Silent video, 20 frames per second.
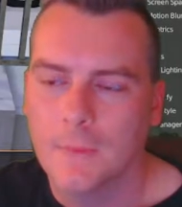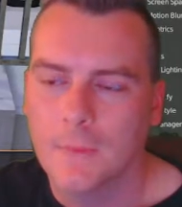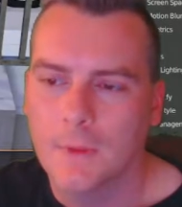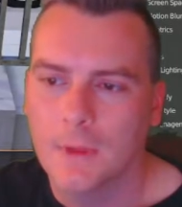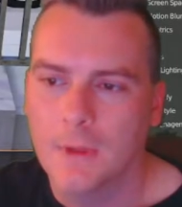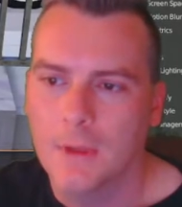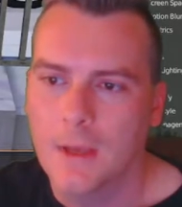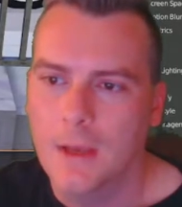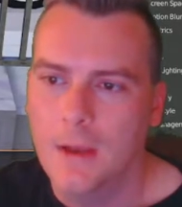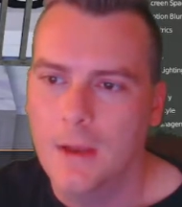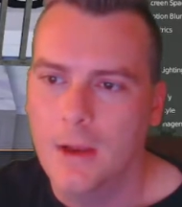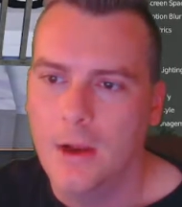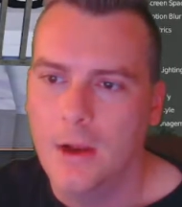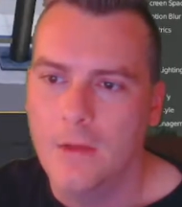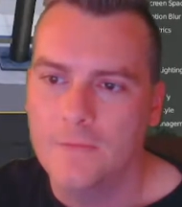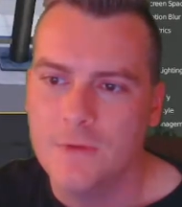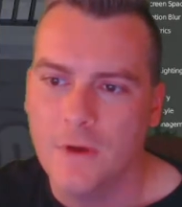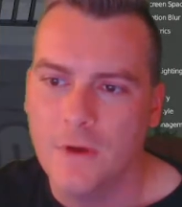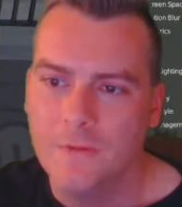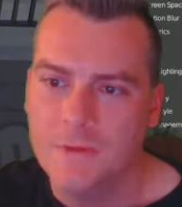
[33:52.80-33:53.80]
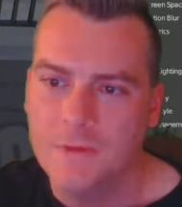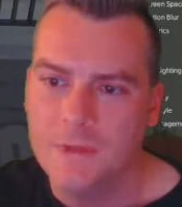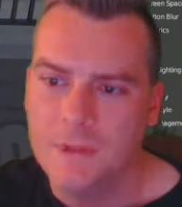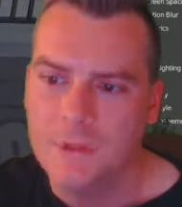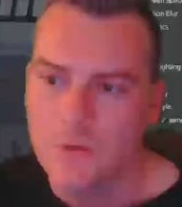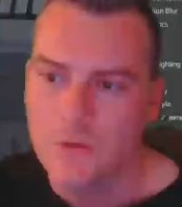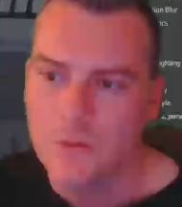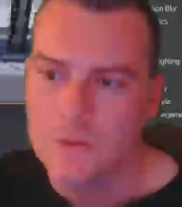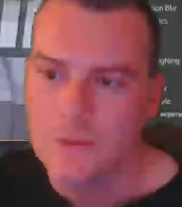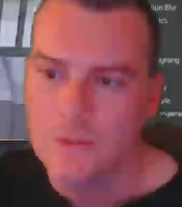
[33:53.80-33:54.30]
Okay, and I've just
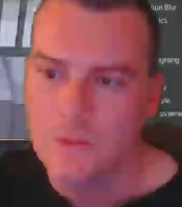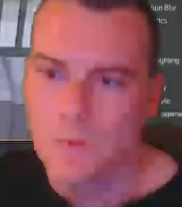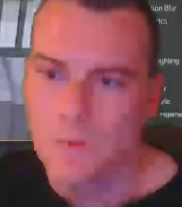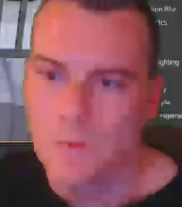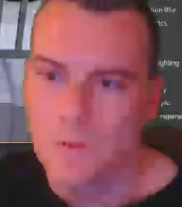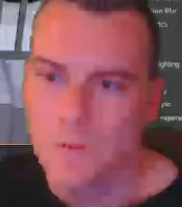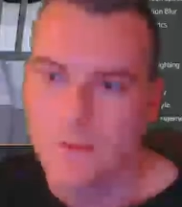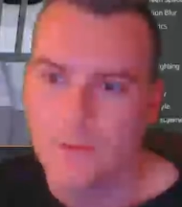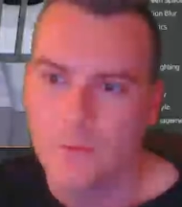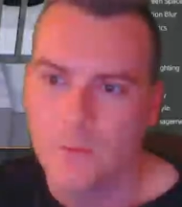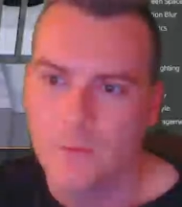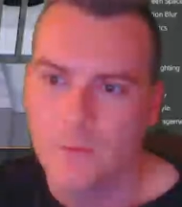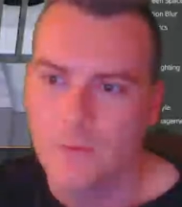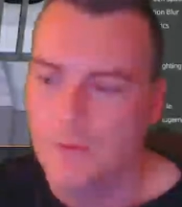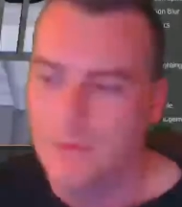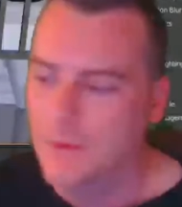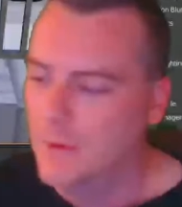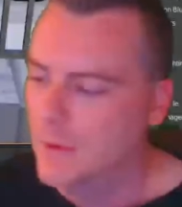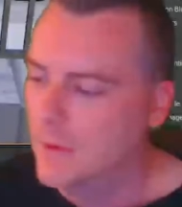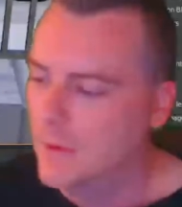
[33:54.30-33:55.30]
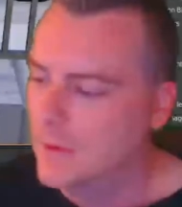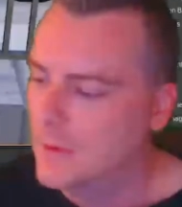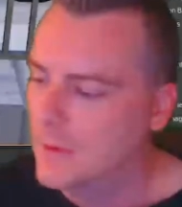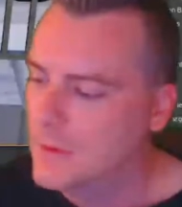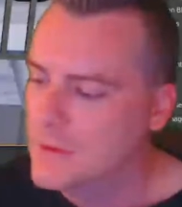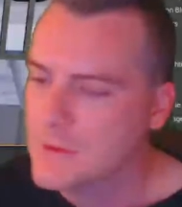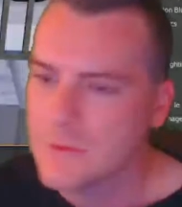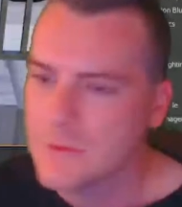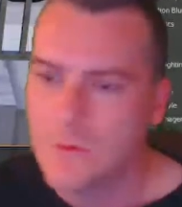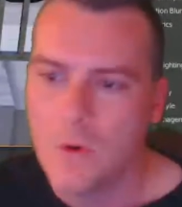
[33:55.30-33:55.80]
zoomed in with the
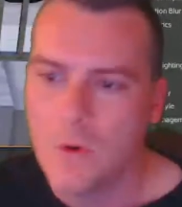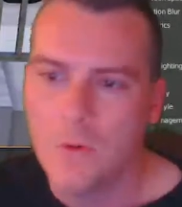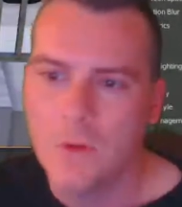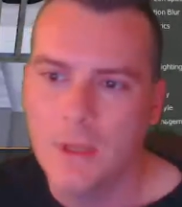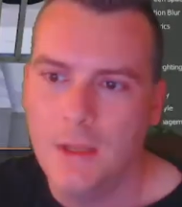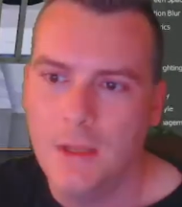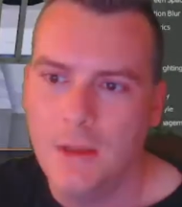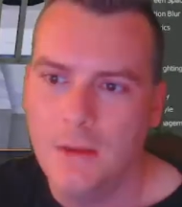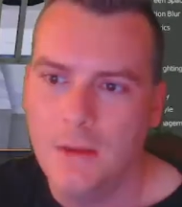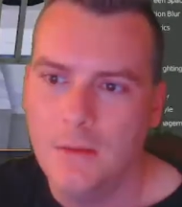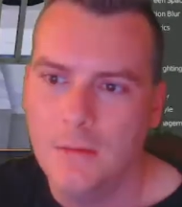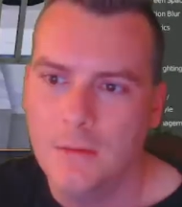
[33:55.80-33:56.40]
scroll key.